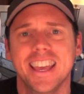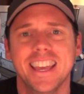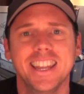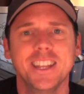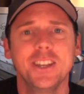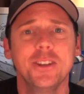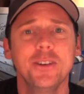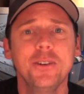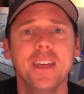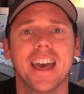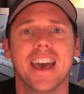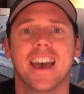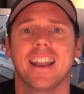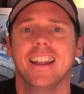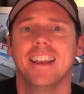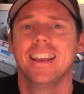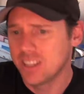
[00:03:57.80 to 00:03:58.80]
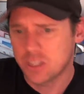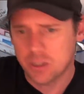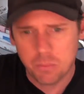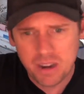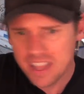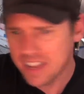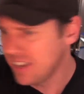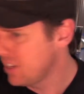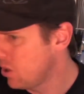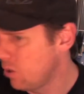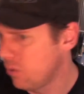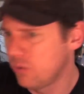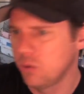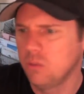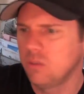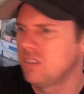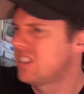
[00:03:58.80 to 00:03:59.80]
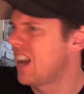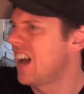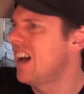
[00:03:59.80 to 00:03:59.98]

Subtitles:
didn't do that. Somebody had to go through